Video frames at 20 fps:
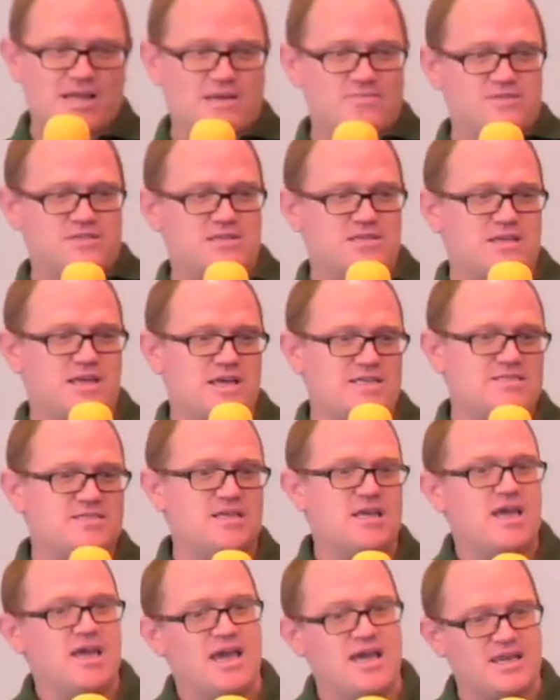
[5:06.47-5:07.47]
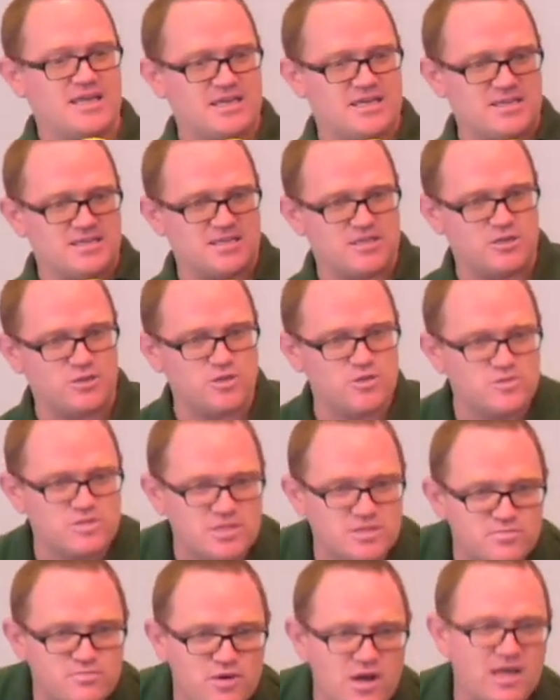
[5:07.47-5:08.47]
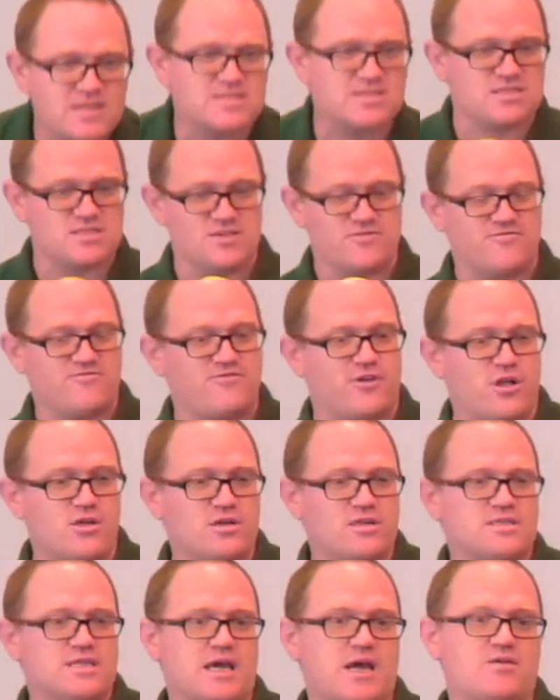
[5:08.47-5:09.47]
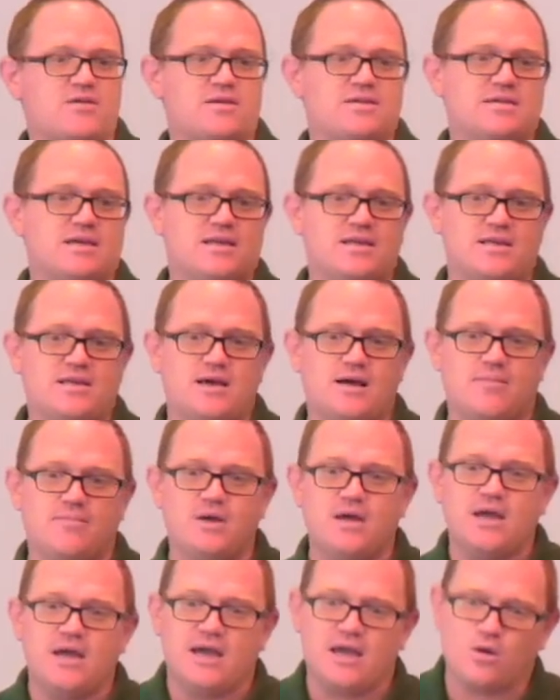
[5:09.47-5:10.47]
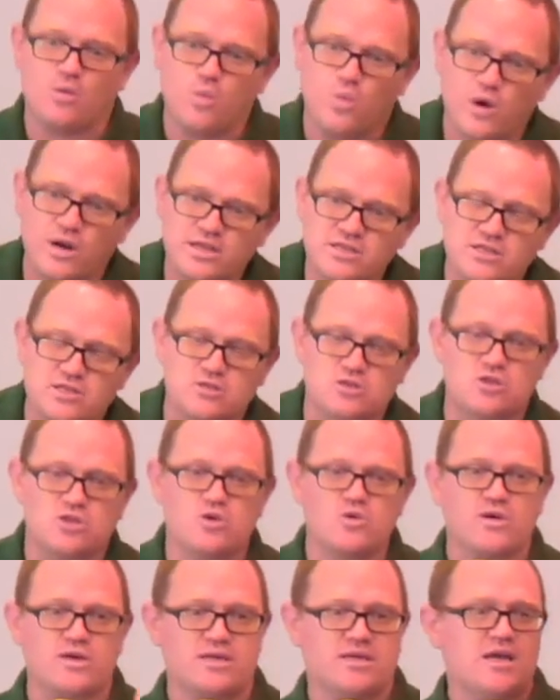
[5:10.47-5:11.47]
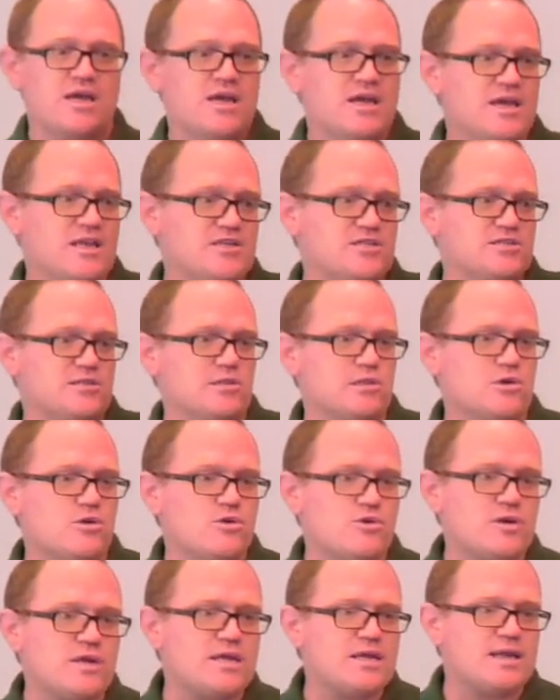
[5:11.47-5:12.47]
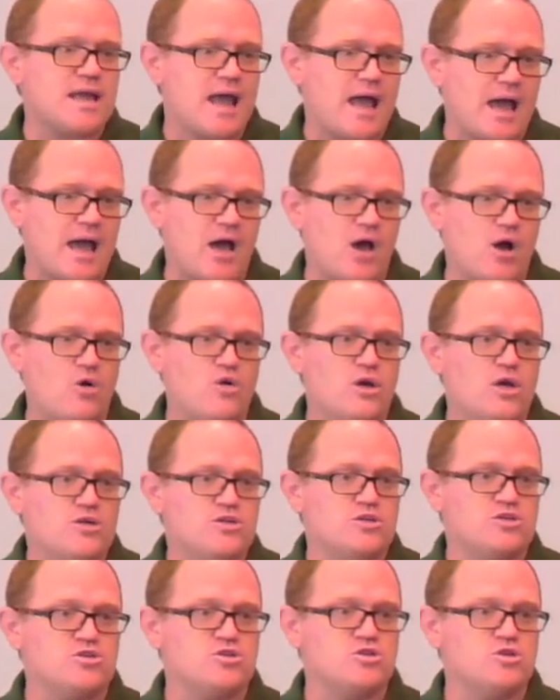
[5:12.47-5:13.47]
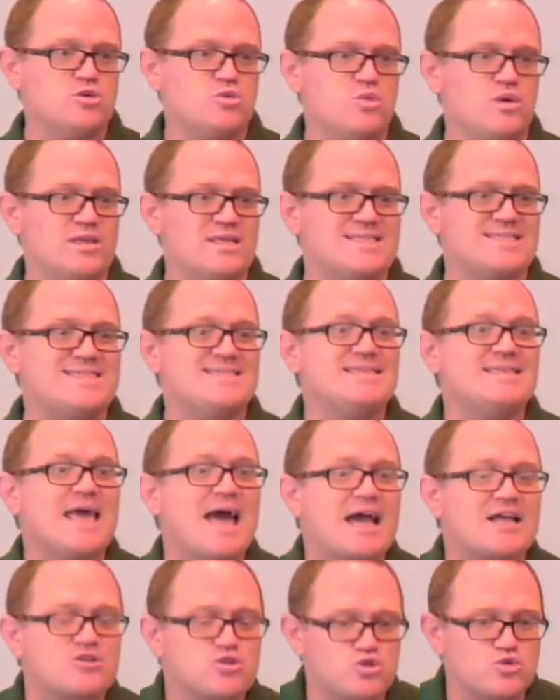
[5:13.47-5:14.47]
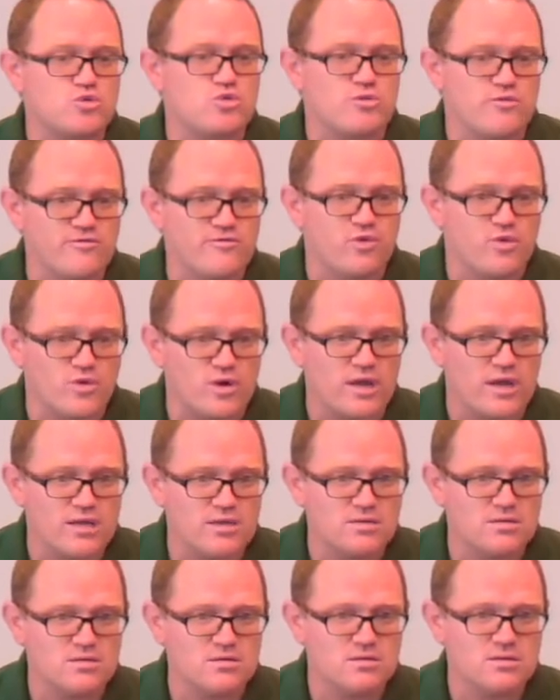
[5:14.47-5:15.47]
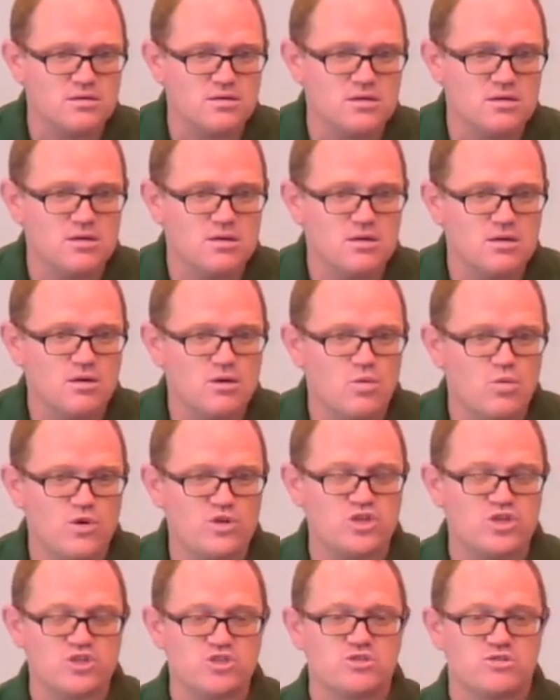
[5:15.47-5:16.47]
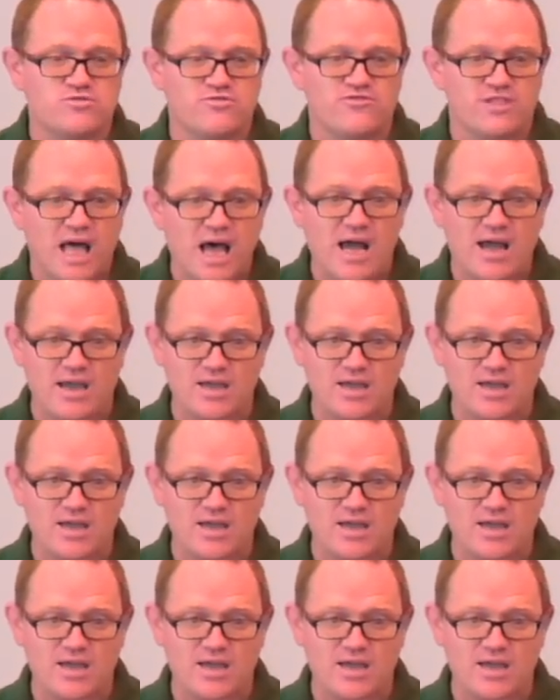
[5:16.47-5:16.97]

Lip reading: up to the nest, and it continues this process of falling down and getting up. And what is it doing? It is learning how to do what is natural for it, which is to fly.